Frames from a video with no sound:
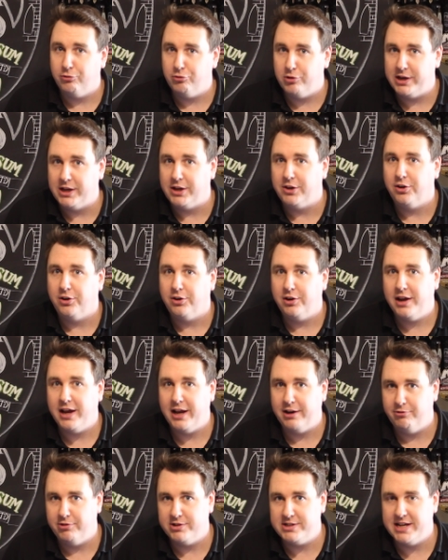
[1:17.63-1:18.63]
really good
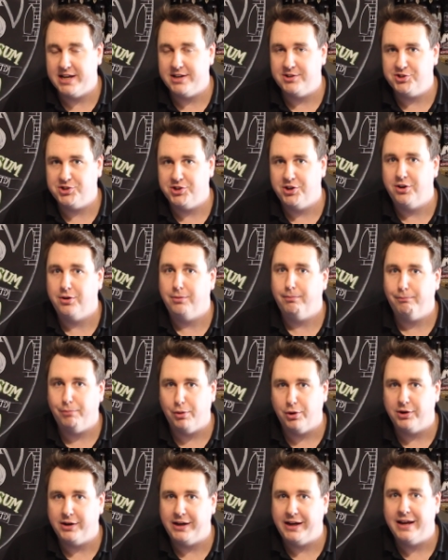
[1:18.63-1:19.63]
head retention,
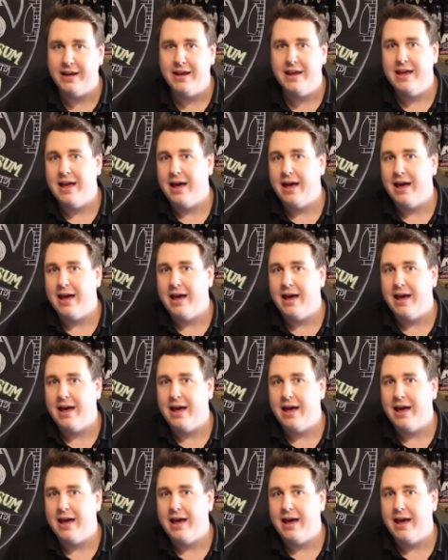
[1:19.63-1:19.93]
body,